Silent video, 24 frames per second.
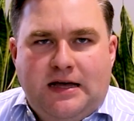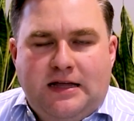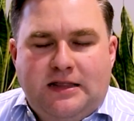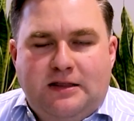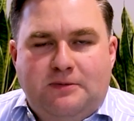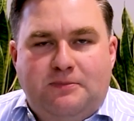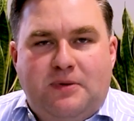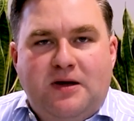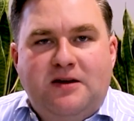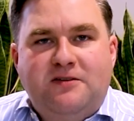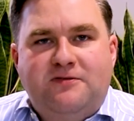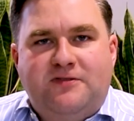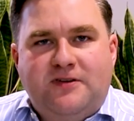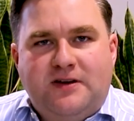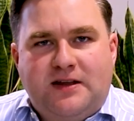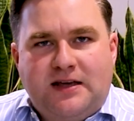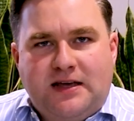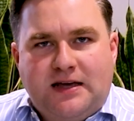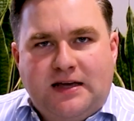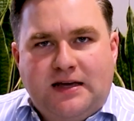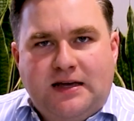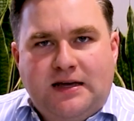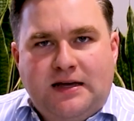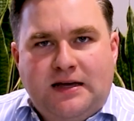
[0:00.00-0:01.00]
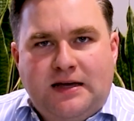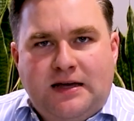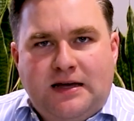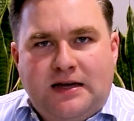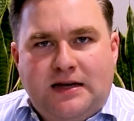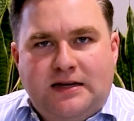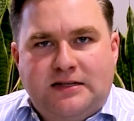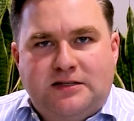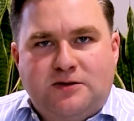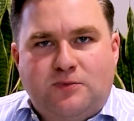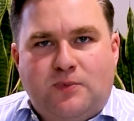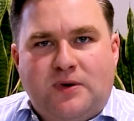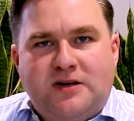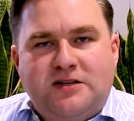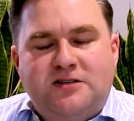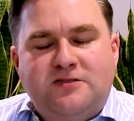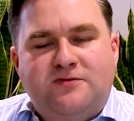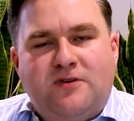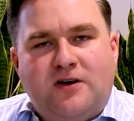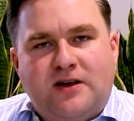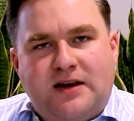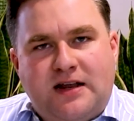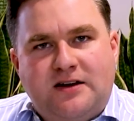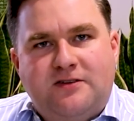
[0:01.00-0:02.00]
The benefit here is that once you've
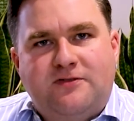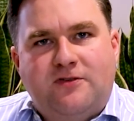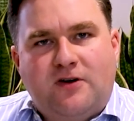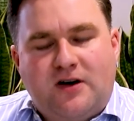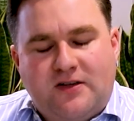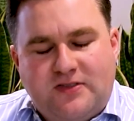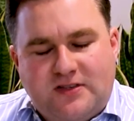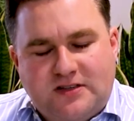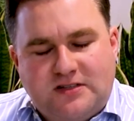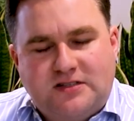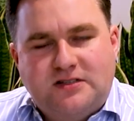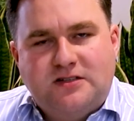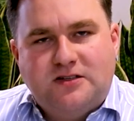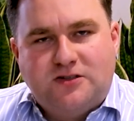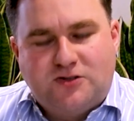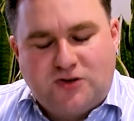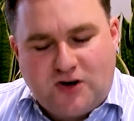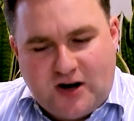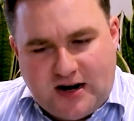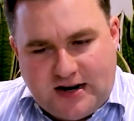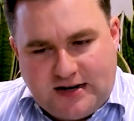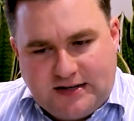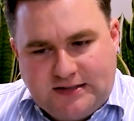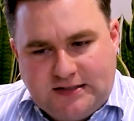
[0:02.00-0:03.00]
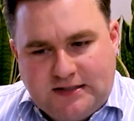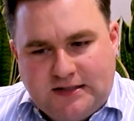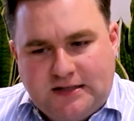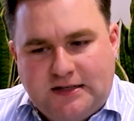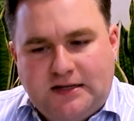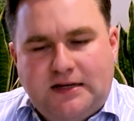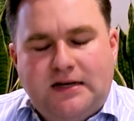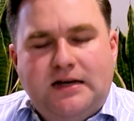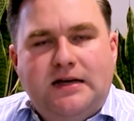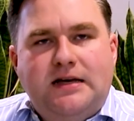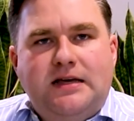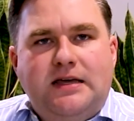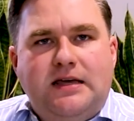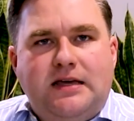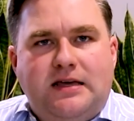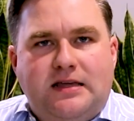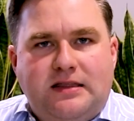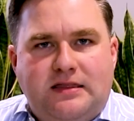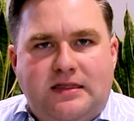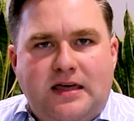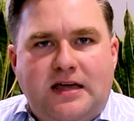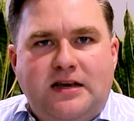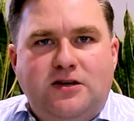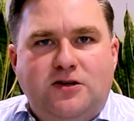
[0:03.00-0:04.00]
identified this as a trend, you
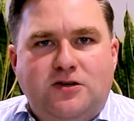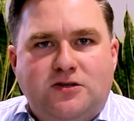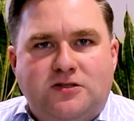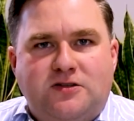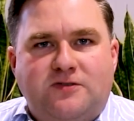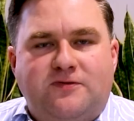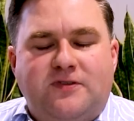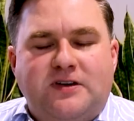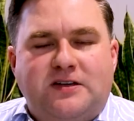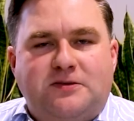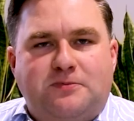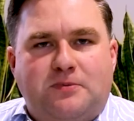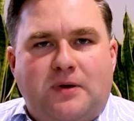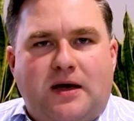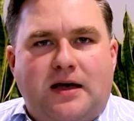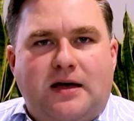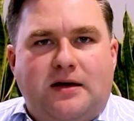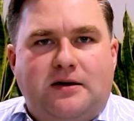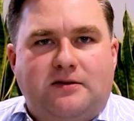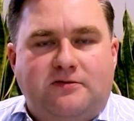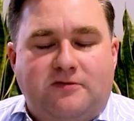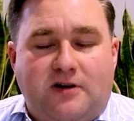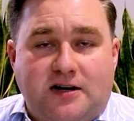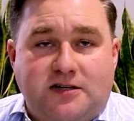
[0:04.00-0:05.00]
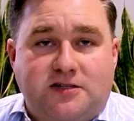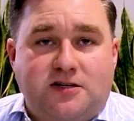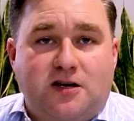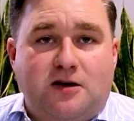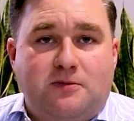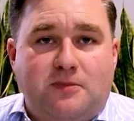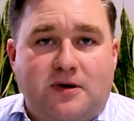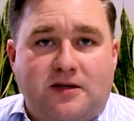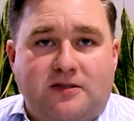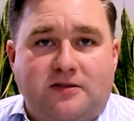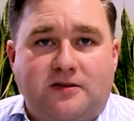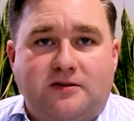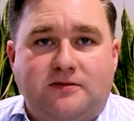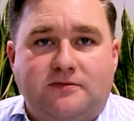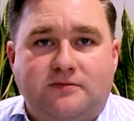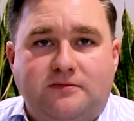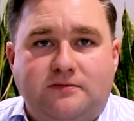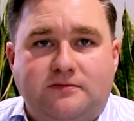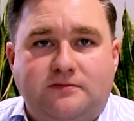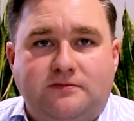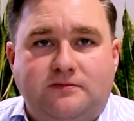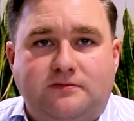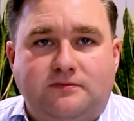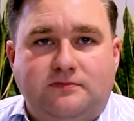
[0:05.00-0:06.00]
can then use the fixed payout ratio method.
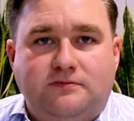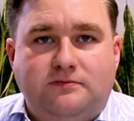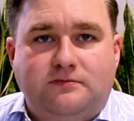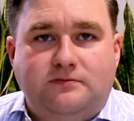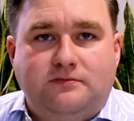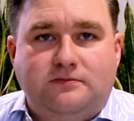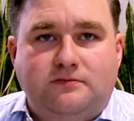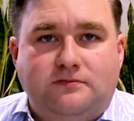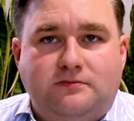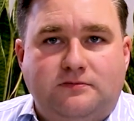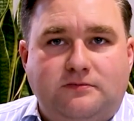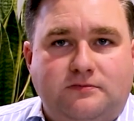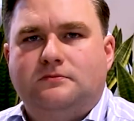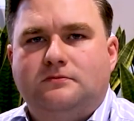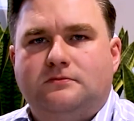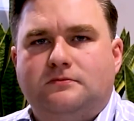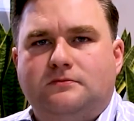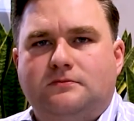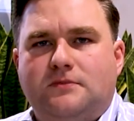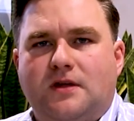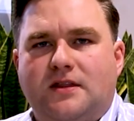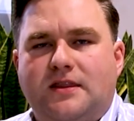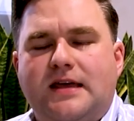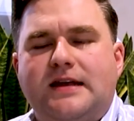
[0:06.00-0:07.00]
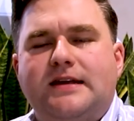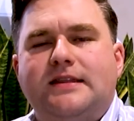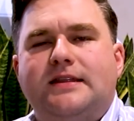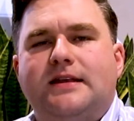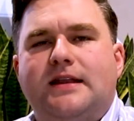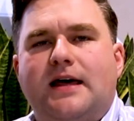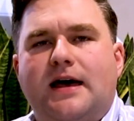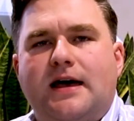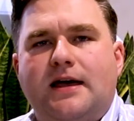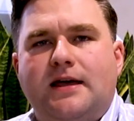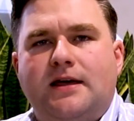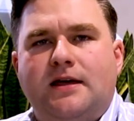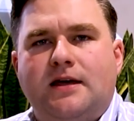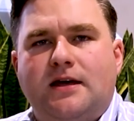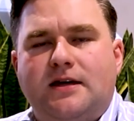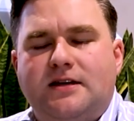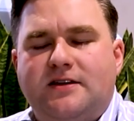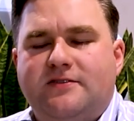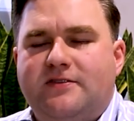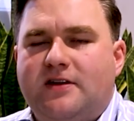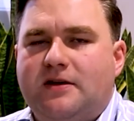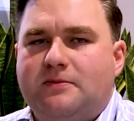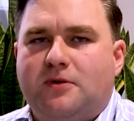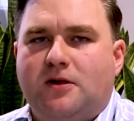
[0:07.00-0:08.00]
At the end of the day, a
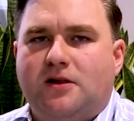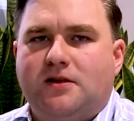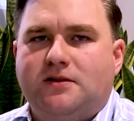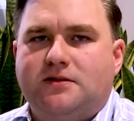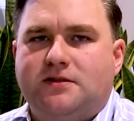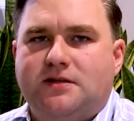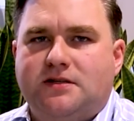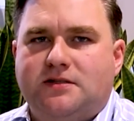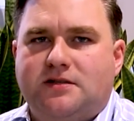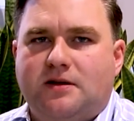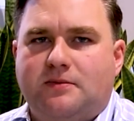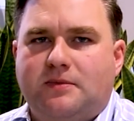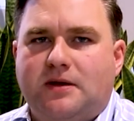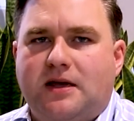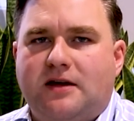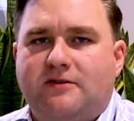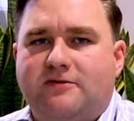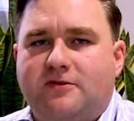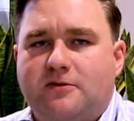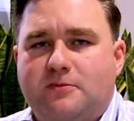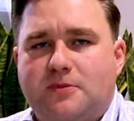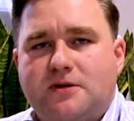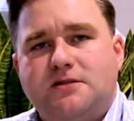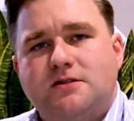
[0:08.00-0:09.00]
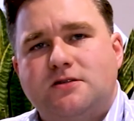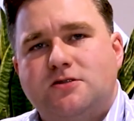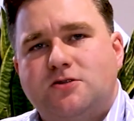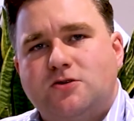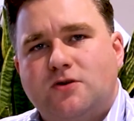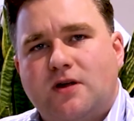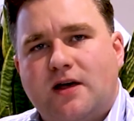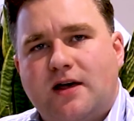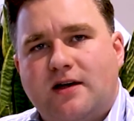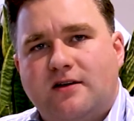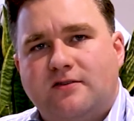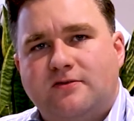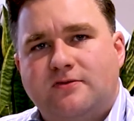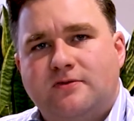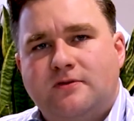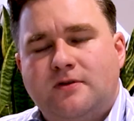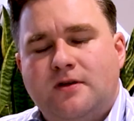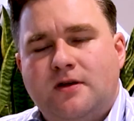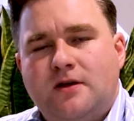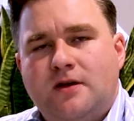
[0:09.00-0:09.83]
dividend policy is something every business should have.